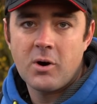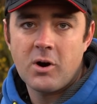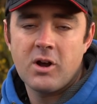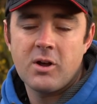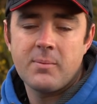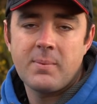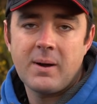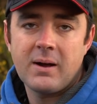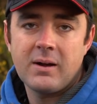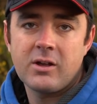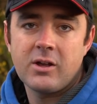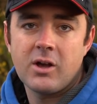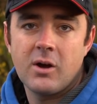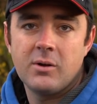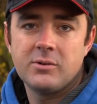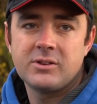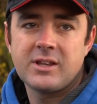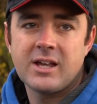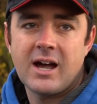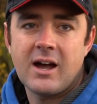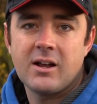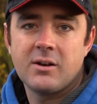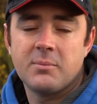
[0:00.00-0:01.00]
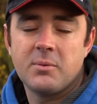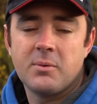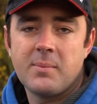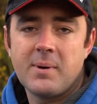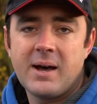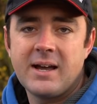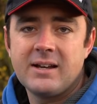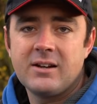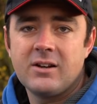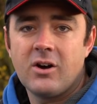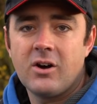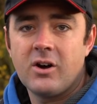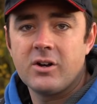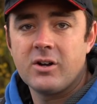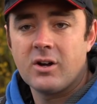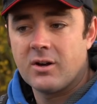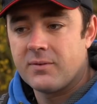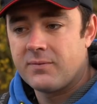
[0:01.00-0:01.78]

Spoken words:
worry about going down on the main line.